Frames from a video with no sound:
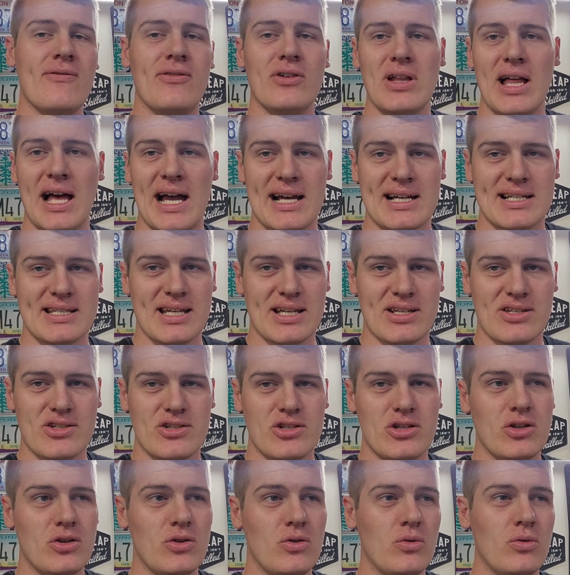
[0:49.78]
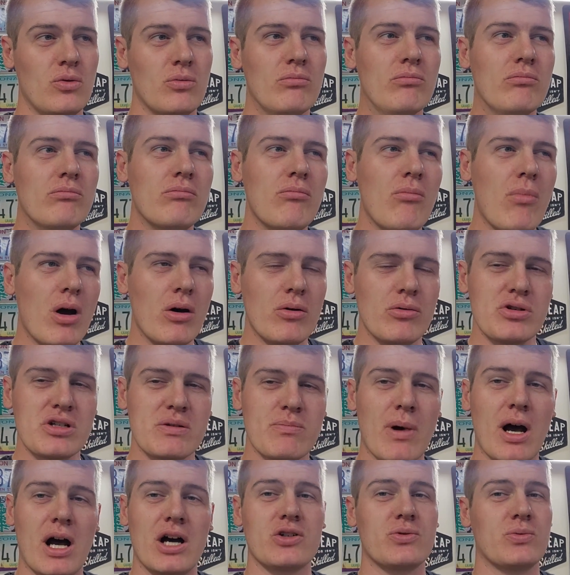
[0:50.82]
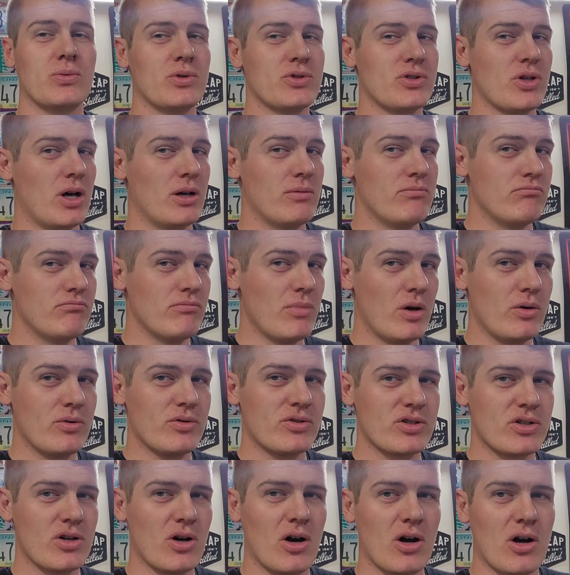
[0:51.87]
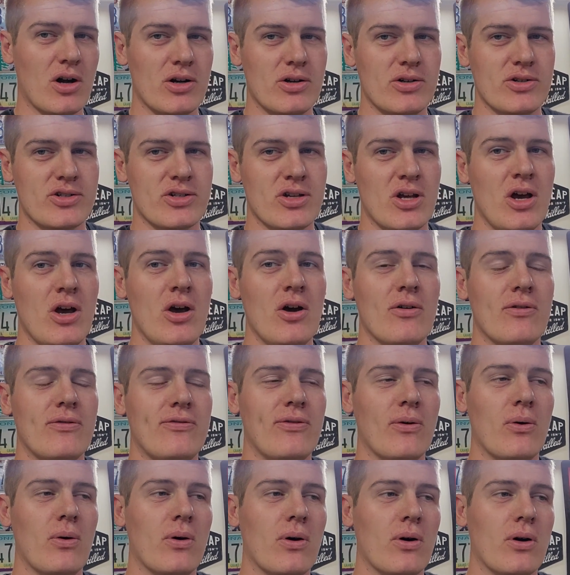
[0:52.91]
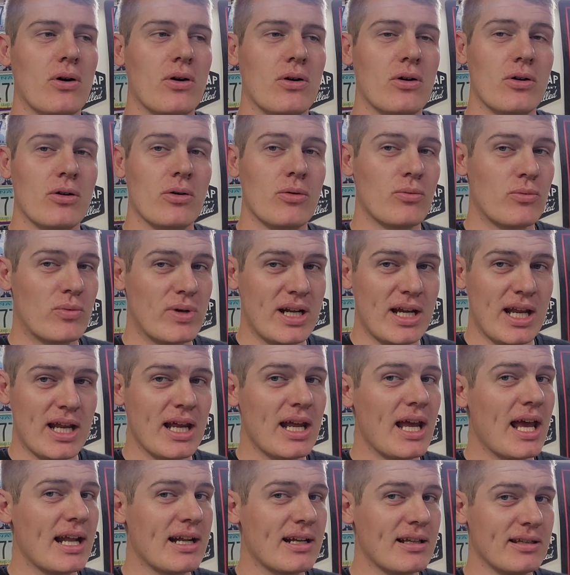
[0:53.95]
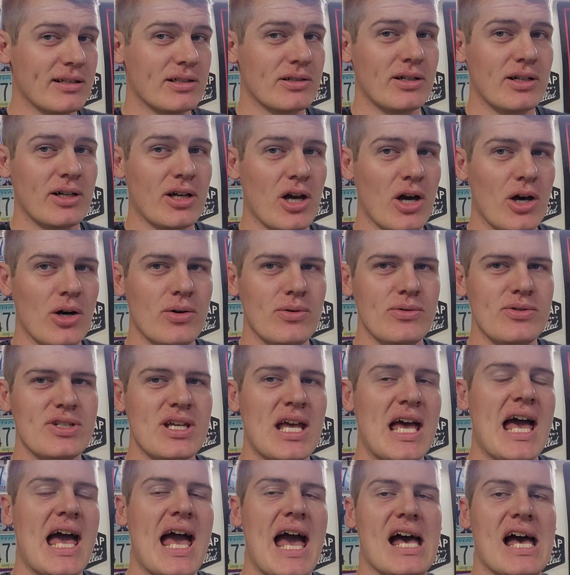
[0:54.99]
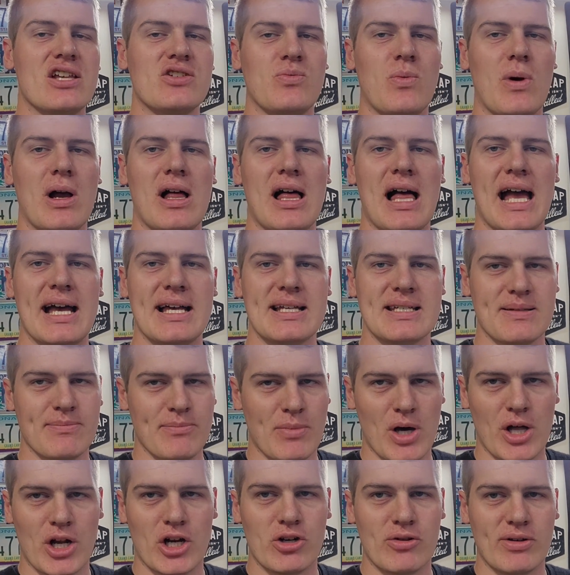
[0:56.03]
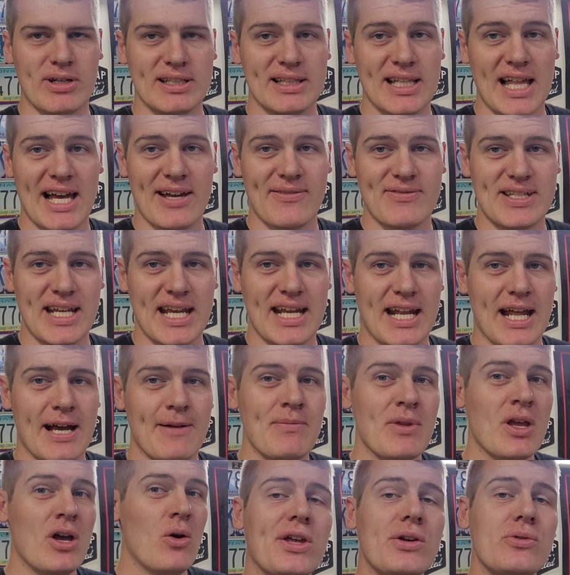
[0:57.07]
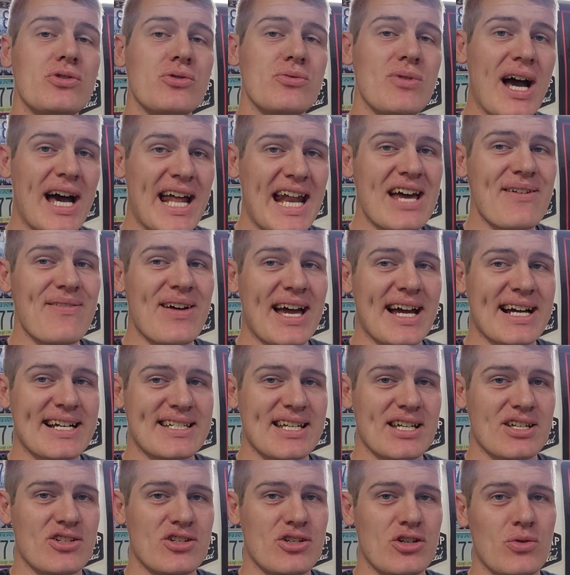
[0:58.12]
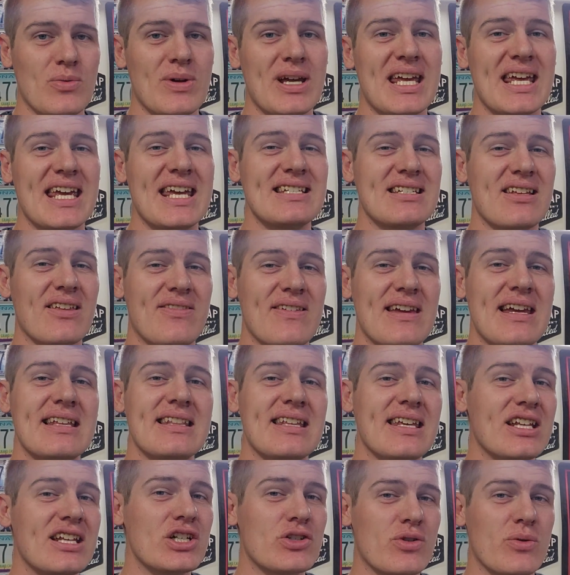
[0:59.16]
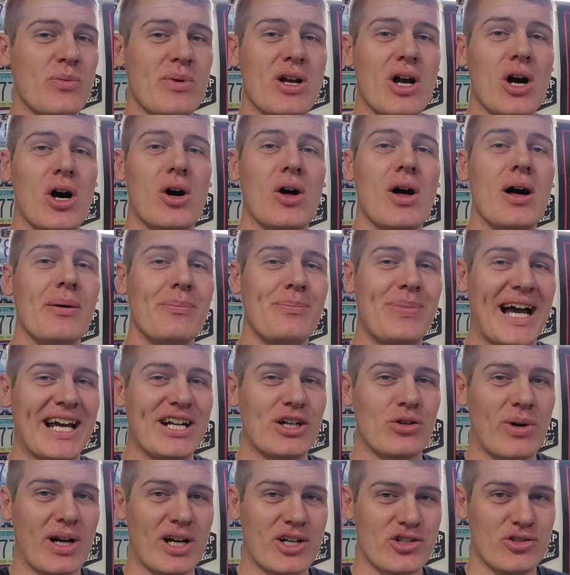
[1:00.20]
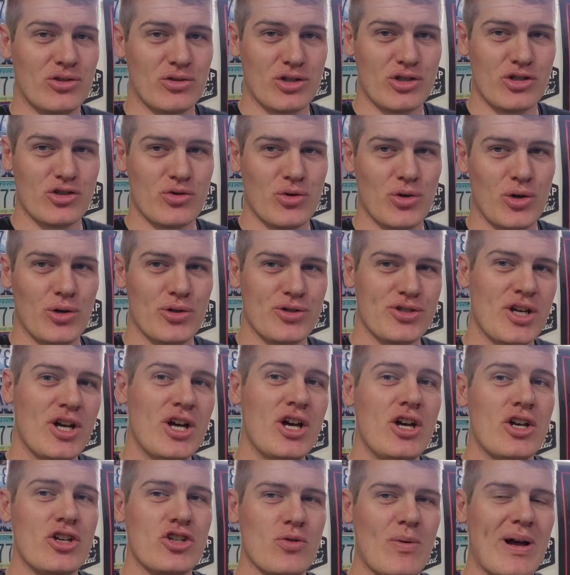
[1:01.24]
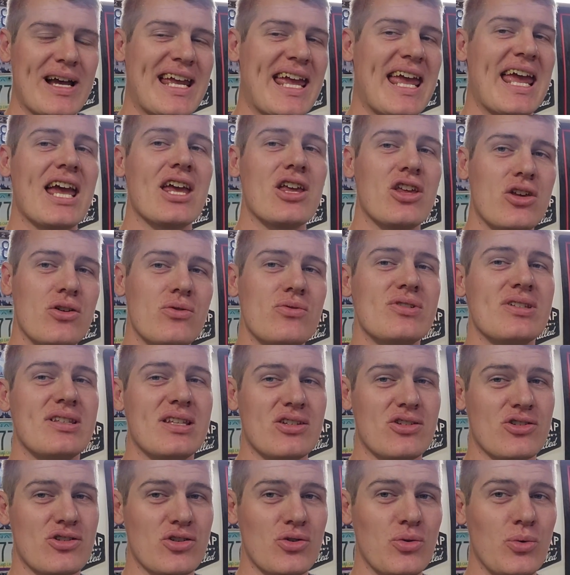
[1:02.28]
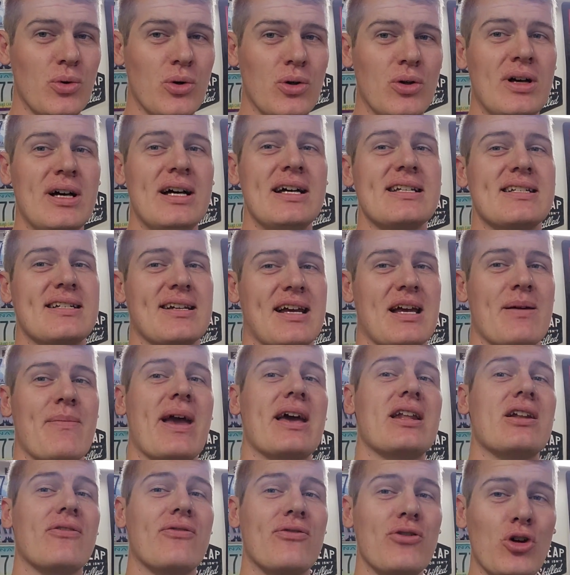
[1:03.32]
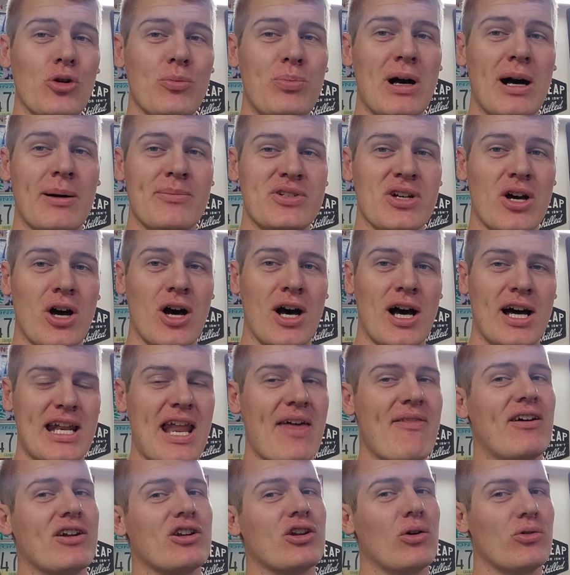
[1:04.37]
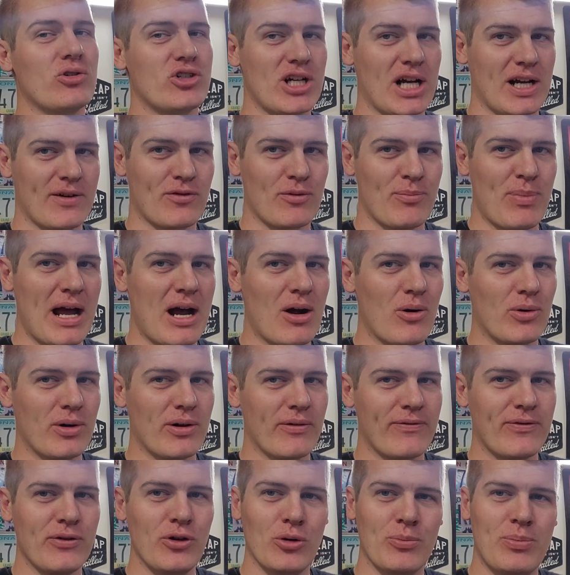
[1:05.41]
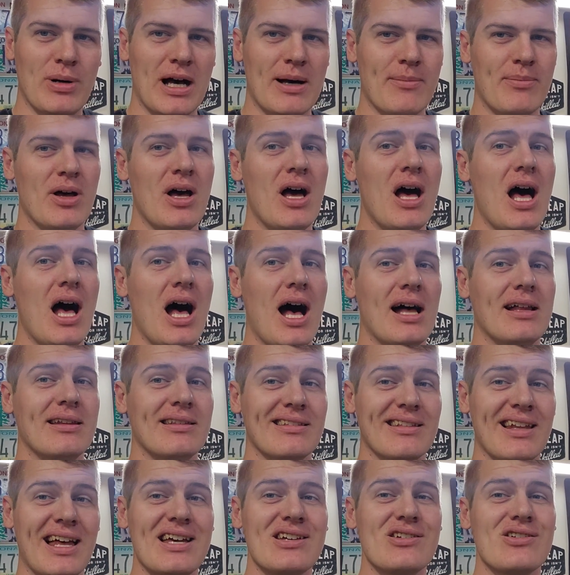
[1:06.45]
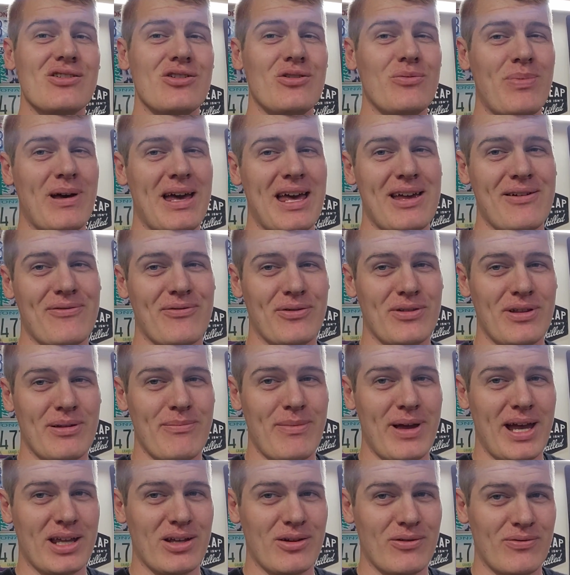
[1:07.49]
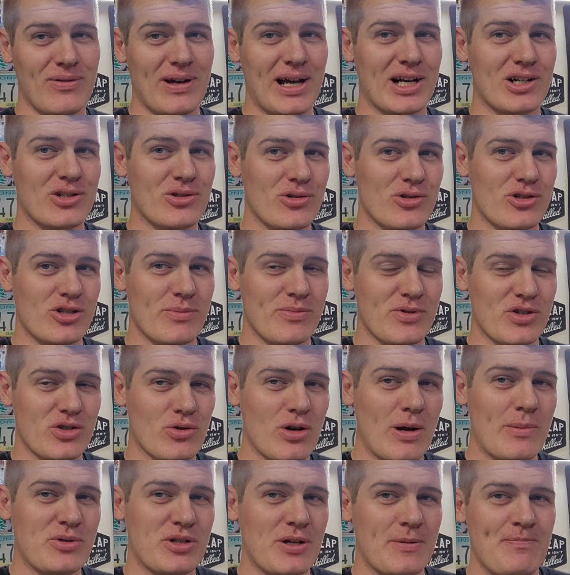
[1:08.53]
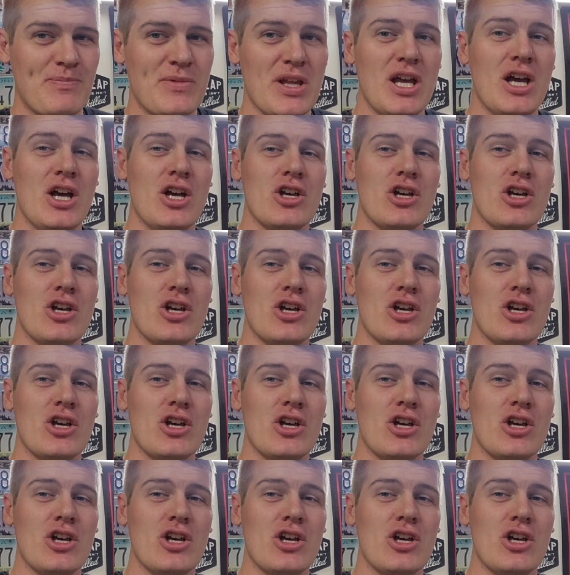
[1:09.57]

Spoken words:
full access to most modules on most cars for reading and clearing codes, as well as monitoring live data. What you do not have access to is a thing industry we call bidirectional controls. So I can't use this tool to command a fuel pump to on and then go check for power at a fuel pump unless you pay for the manufacturer subscription.